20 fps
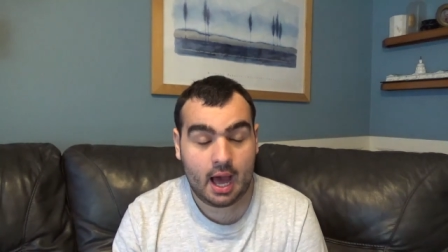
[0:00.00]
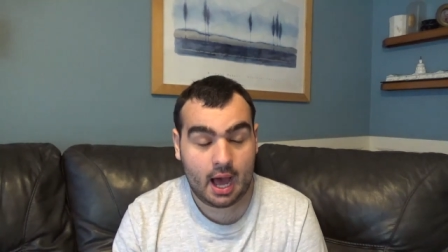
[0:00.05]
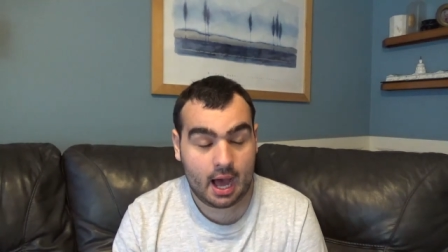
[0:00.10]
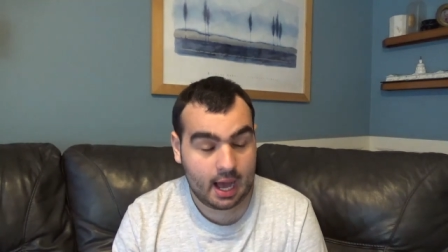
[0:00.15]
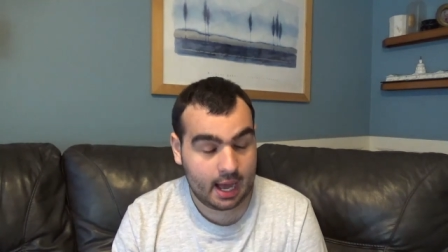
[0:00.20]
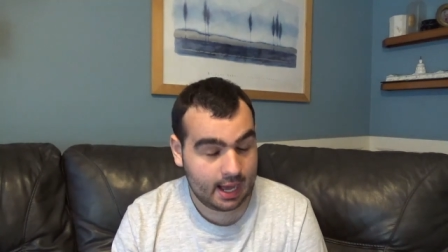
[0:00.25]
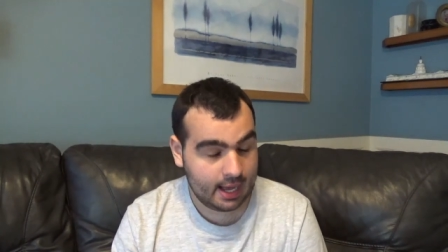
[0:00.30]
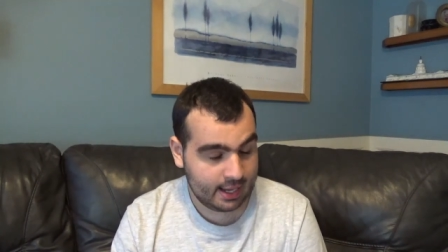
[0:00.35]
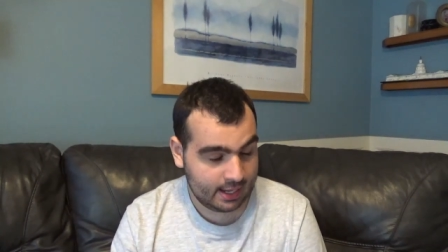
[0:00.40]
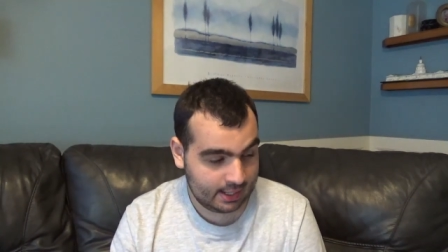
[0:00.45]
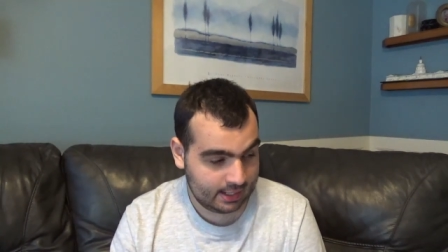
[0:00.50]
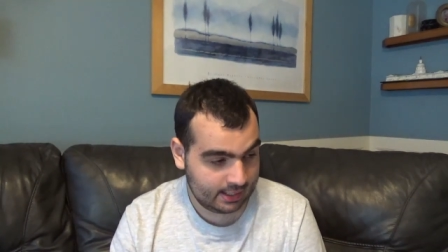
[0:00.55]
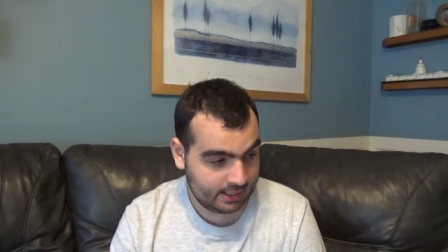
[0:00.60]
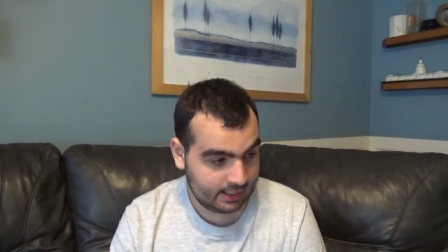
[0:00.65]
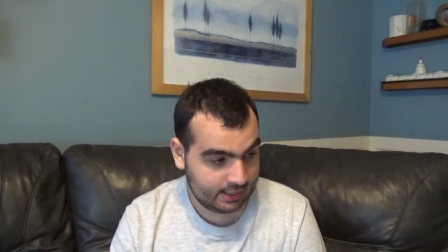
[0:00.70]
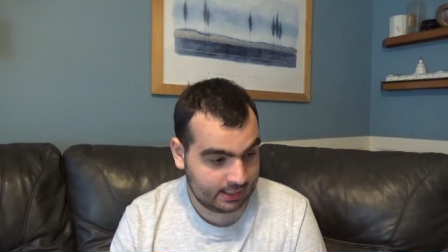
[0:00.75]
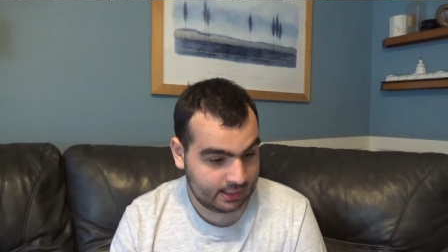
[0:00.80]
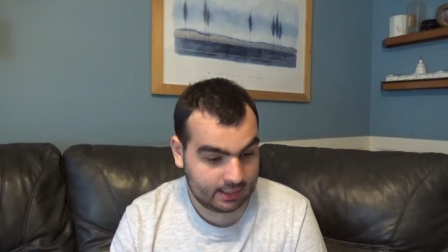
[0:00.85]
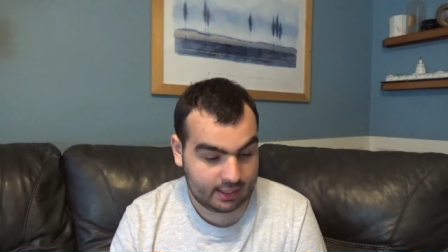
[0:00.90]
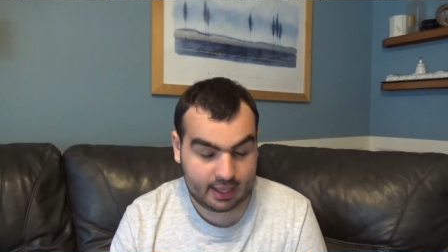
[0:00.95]

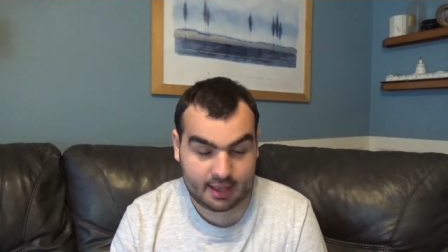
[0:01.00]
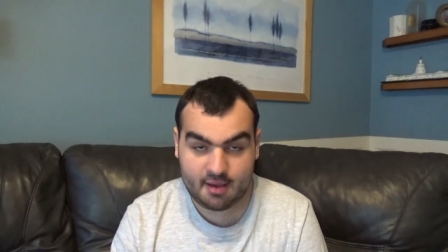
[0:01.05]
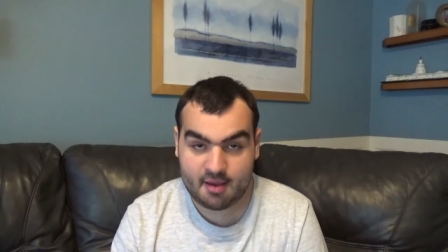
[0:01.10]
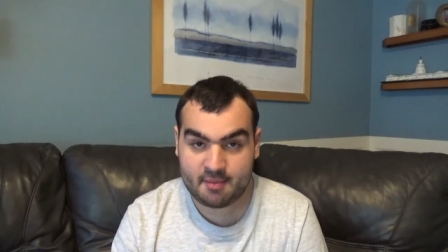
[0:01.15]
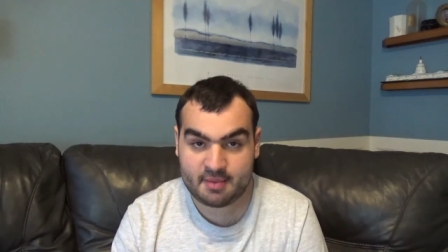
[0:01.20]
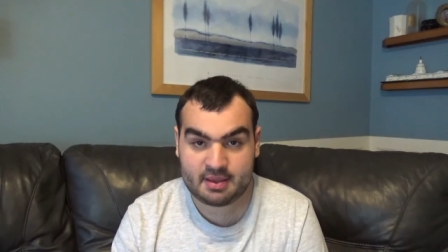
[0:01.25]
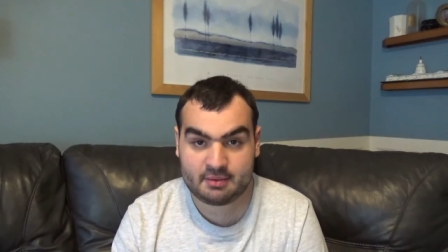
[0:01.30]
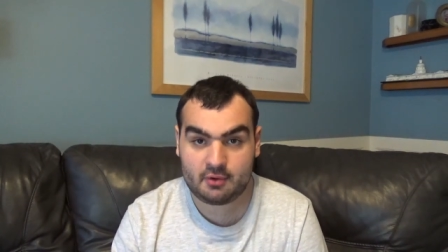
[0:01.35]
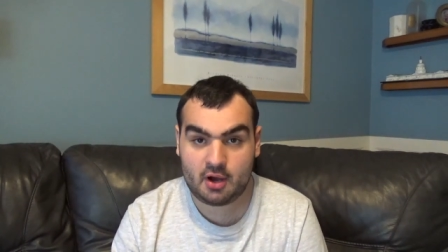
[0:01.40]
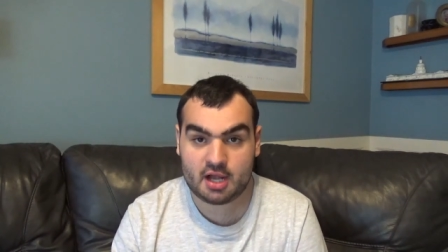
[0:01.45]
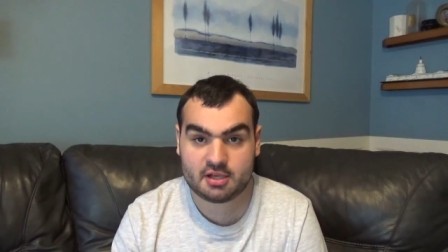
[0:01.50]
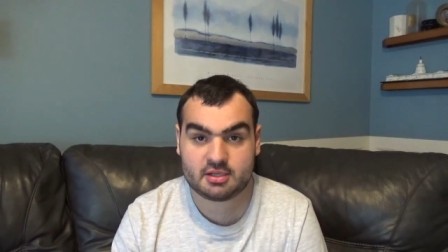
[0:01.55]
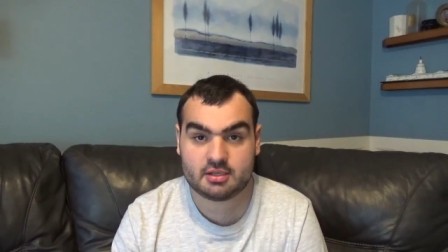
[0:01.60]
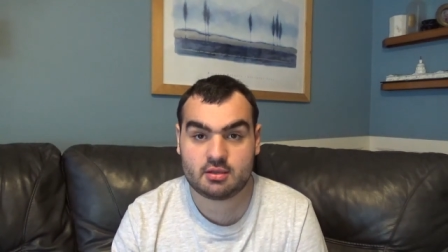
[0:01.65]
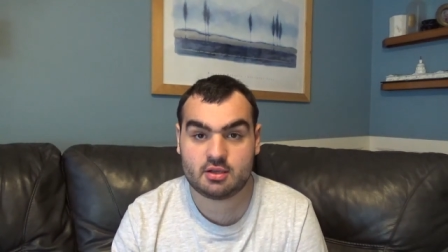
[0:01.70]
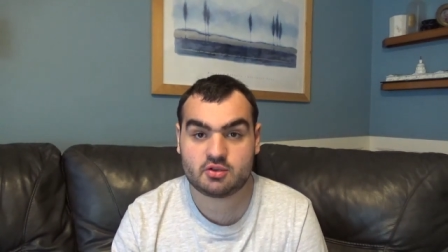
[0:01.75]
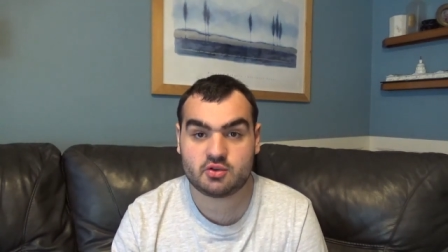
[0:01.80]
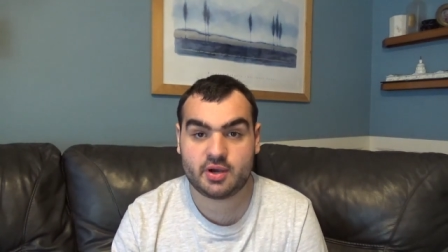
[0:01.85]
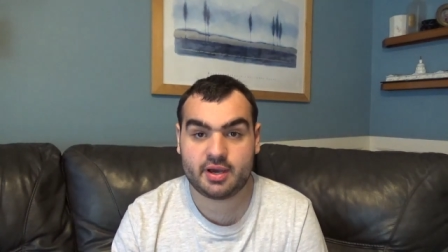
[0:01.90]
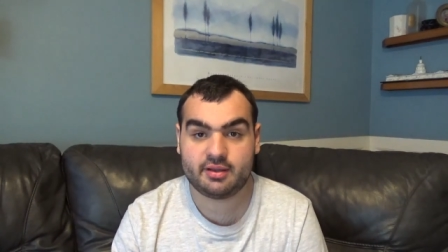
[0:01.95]
I mean, watching
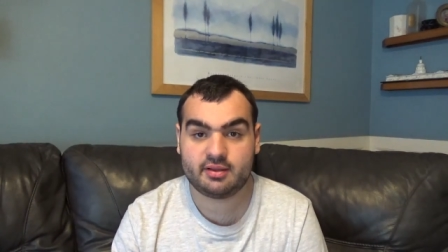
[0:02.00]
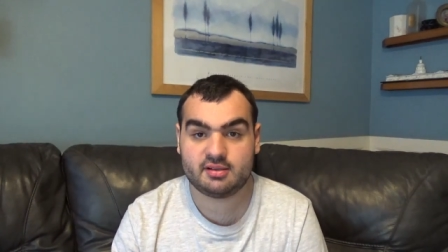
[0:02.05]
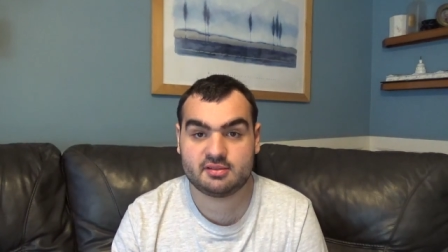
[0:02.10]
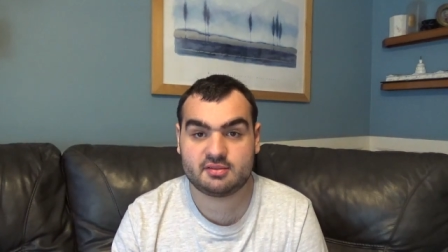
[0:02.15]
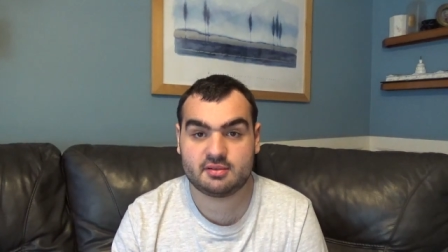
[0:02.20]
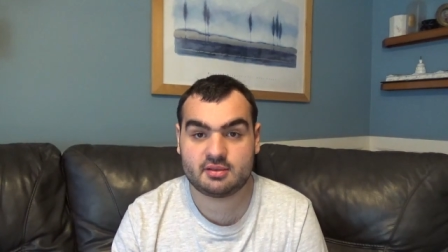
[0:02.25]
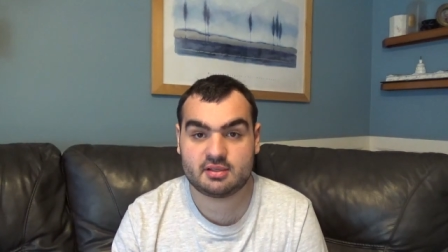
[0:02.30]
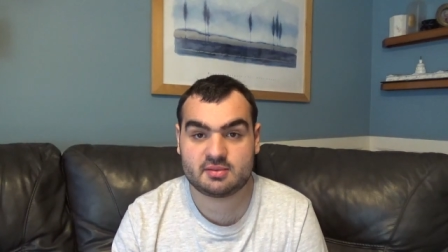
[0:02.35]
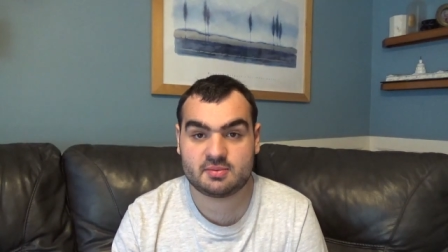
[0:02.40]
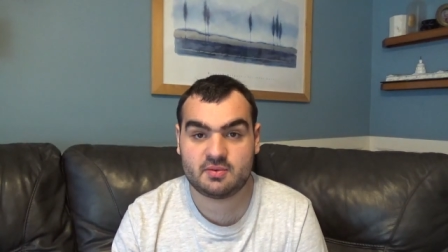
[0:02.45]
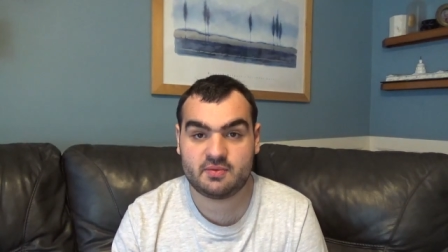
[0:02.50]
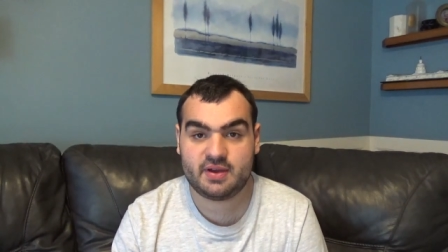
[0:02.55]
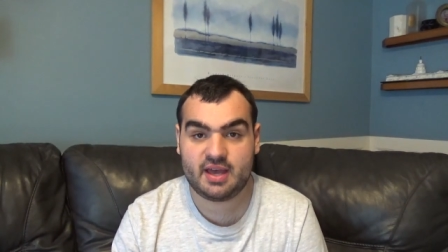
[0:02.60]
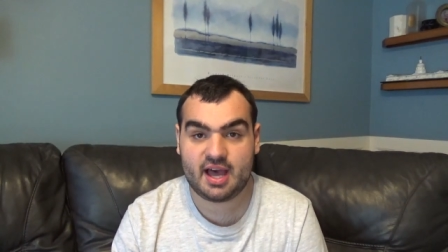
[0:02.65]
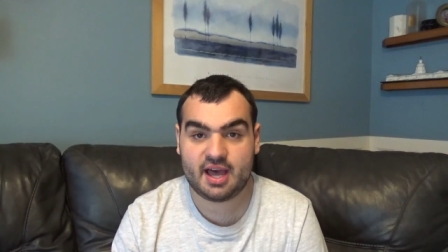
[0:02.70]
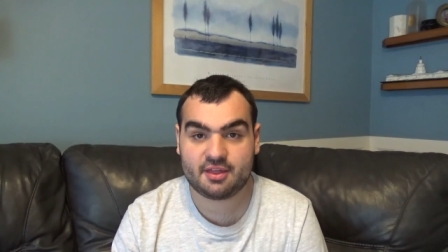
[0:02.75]
the trailers for this movie,